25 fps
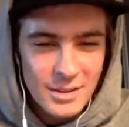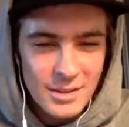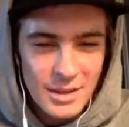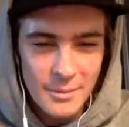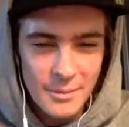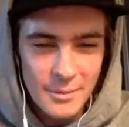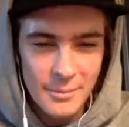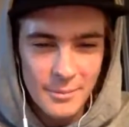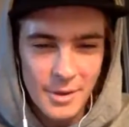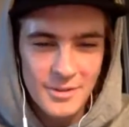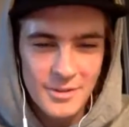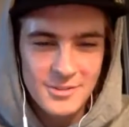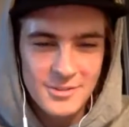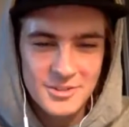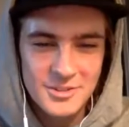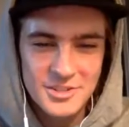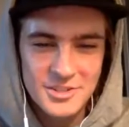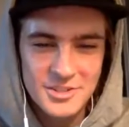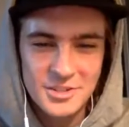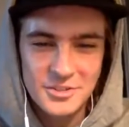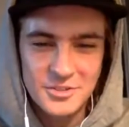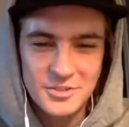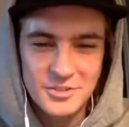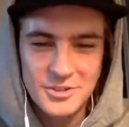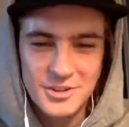Monster
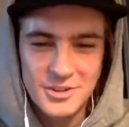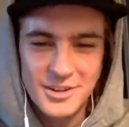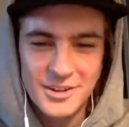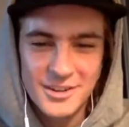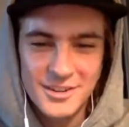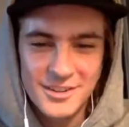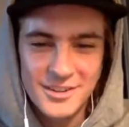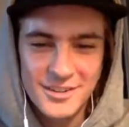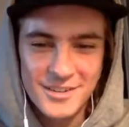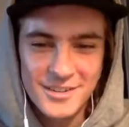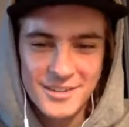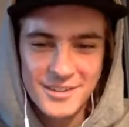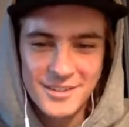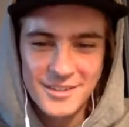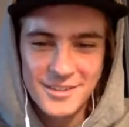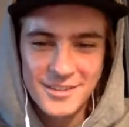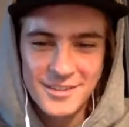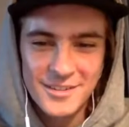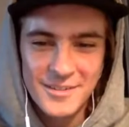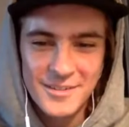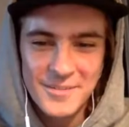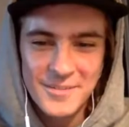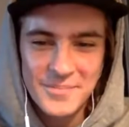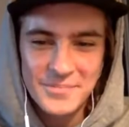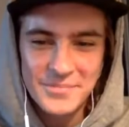Children. Now.
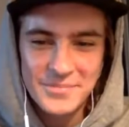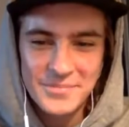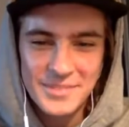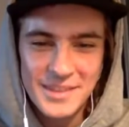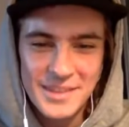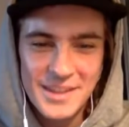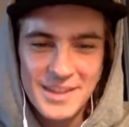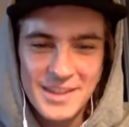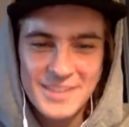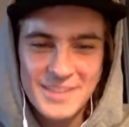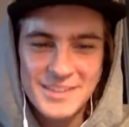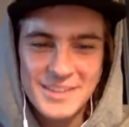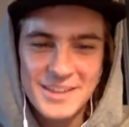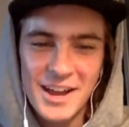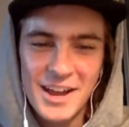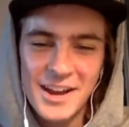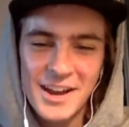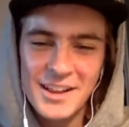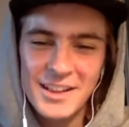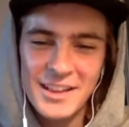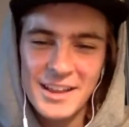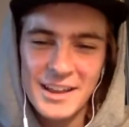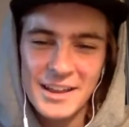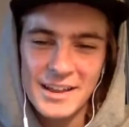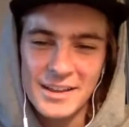It's
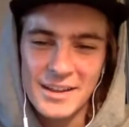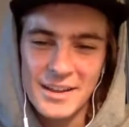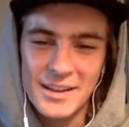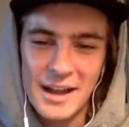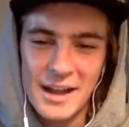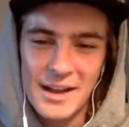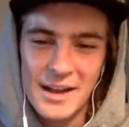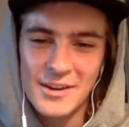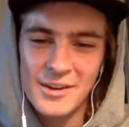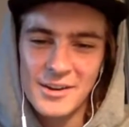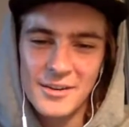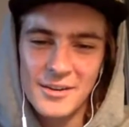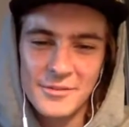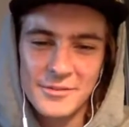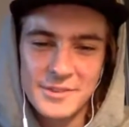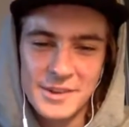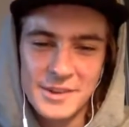kind of like, I don't know if